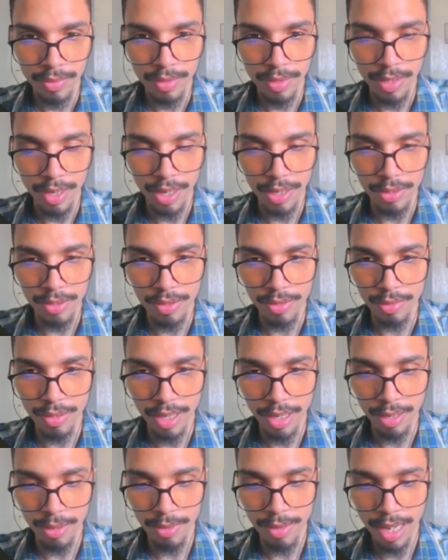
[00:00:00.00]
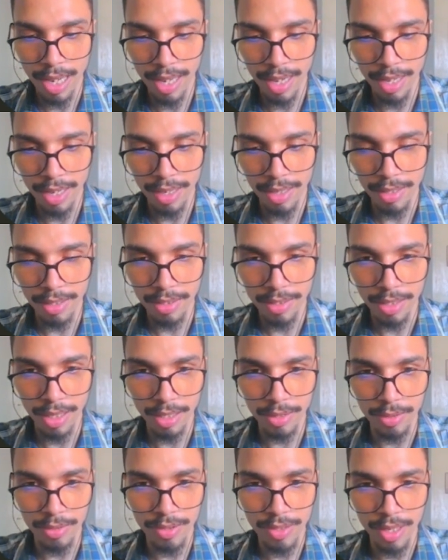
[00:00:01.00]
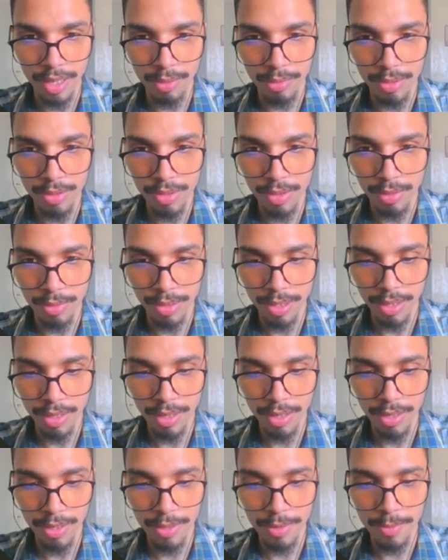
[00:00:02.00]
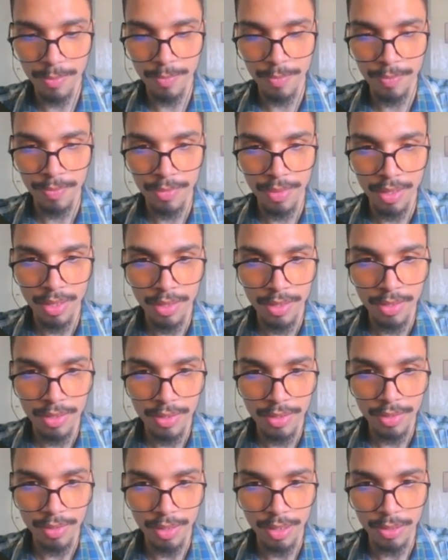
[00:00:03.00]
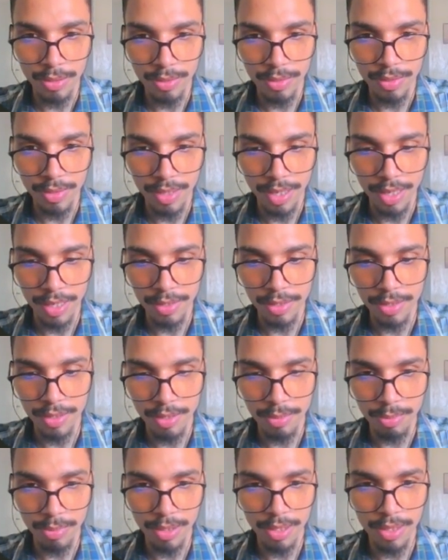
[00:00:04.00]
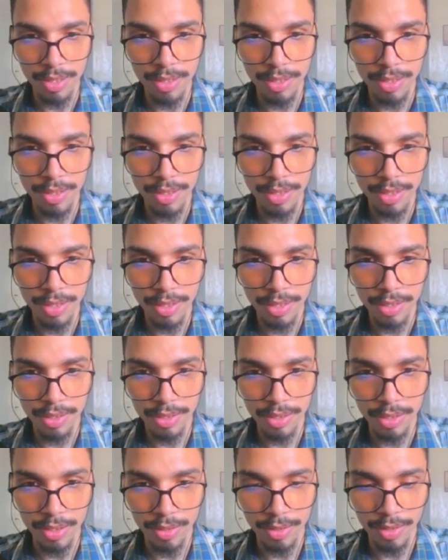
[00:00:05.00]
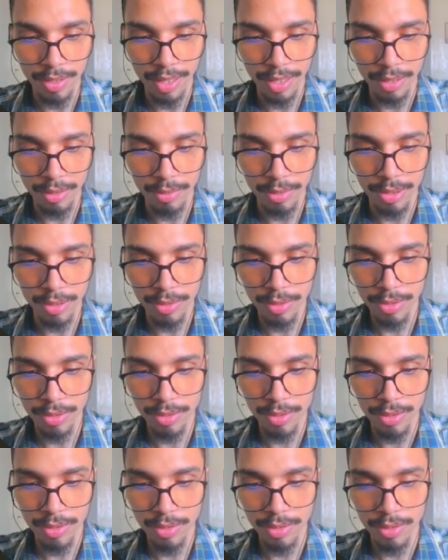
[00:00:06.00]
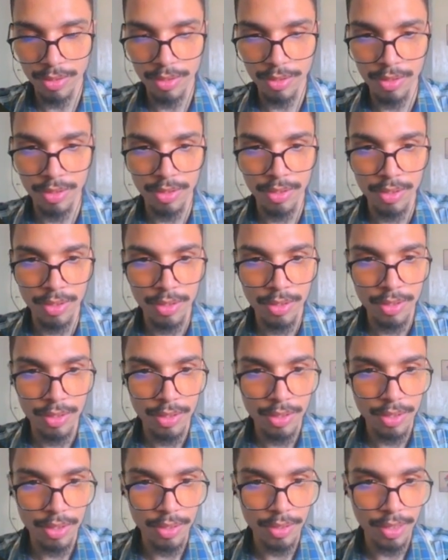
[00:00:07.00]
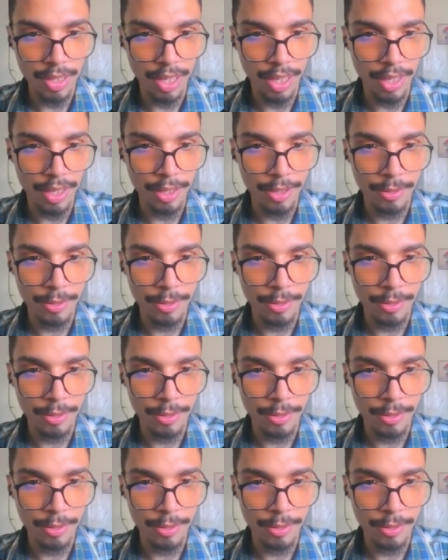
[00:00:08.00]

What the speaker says: Nice, so now I understand what's going on. So I should say snippet and here language. Okay.